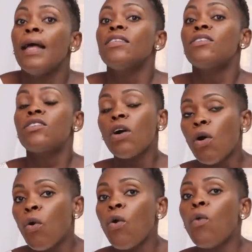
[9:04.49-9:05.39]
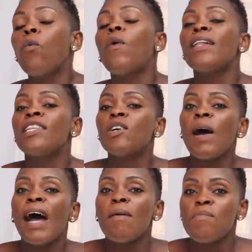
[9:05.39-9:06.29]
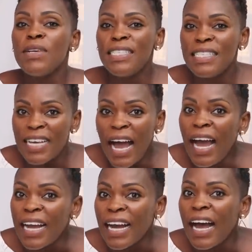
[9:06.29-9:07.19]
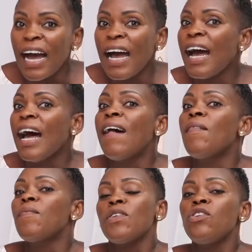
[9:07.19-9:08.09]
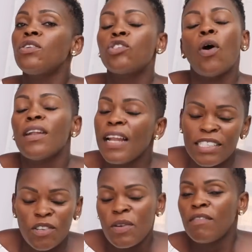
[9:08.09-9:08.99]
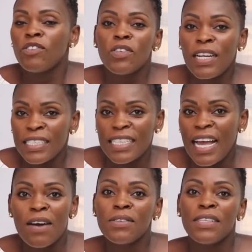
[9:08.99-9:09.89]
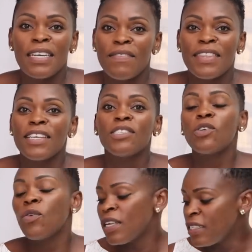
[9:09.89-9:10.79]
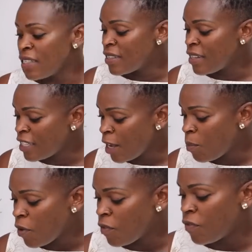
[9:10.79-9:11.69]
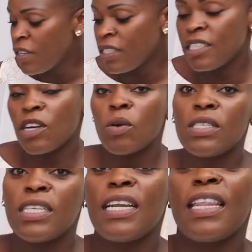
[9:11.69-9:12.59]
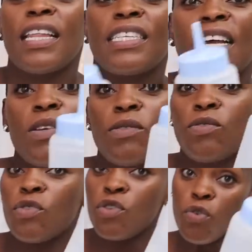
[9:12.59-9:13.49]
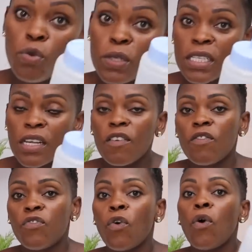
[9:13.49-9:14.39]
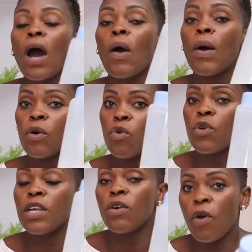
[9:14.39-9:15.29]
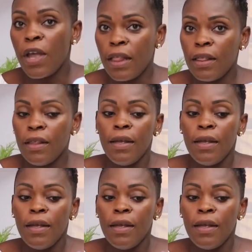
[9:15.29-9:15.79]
So when they were a bit younger, you know, toddlers, and you have toddlers in the house and everything. So this is the type of this is the container that I used to use for our cooking oil.